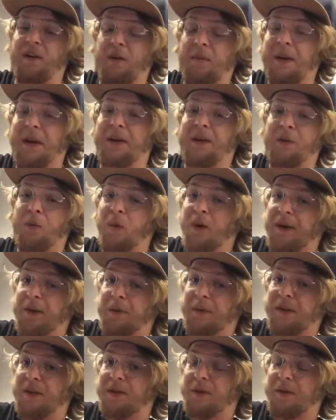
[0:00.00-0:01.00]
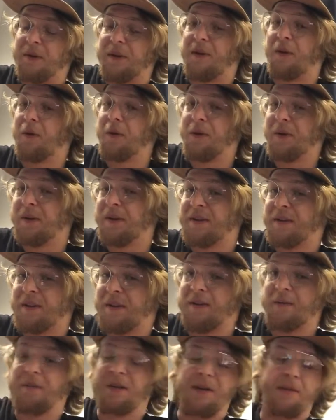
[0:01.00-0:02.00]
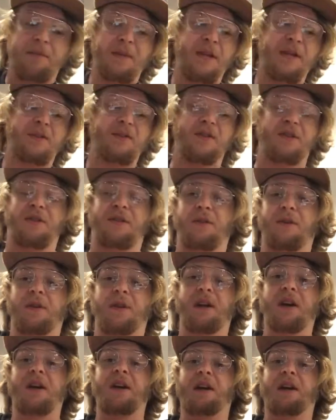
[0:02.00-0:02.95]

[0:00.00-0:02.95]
no matter where we do the chord, it's going to be a major chord.